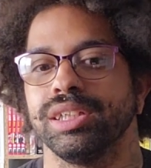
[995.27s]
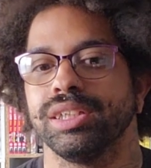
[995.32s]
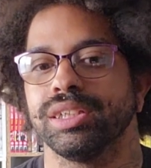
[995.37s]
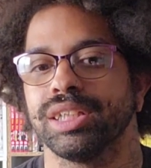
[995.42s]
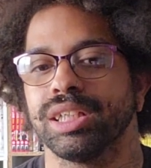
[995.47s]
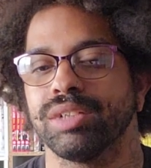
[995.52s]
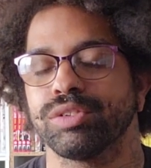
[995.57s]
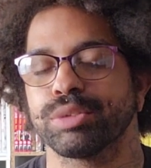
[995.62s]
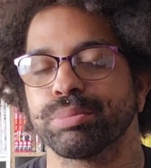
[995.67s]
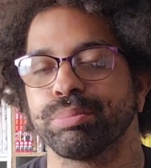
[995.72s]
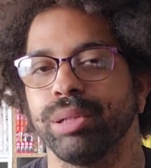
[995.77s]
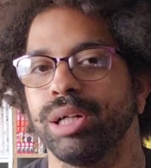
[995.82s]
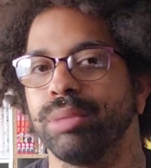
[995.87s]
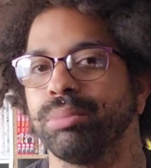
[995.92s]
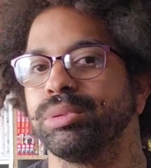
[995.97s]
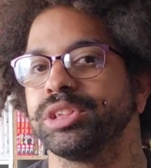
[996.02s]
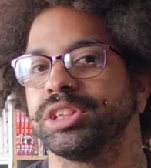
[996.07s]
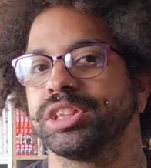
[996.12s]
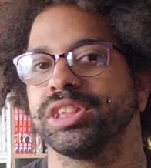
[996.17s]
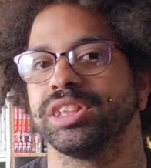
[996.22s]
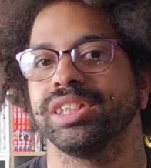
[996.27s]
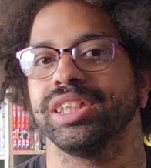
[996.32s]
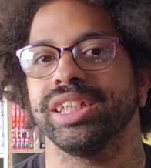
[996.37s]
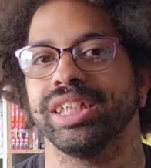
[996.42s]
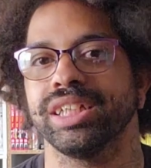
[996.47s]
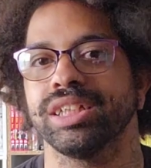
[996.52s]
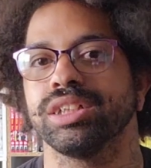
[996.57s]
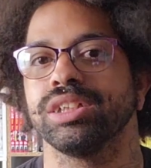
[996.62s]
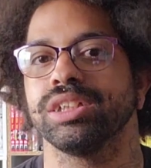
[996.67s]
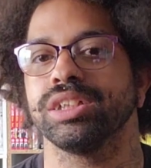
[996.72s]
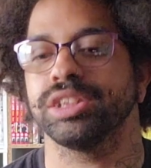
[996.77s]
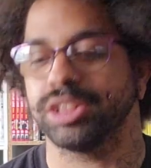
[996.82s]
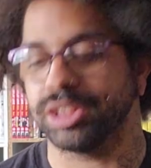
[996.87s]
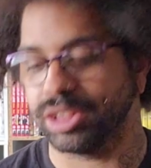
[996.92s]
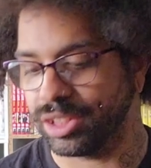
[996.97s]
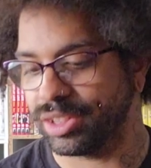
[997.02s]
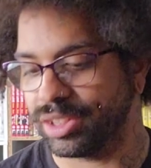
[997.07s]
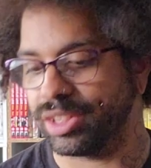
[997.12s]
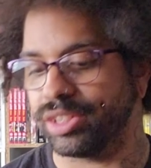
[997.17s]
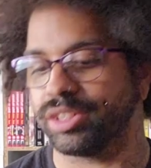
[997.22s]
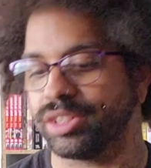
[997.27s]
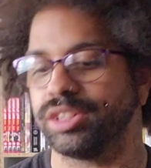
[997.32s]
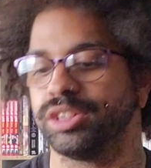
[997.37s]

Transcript: that was published in English. This is the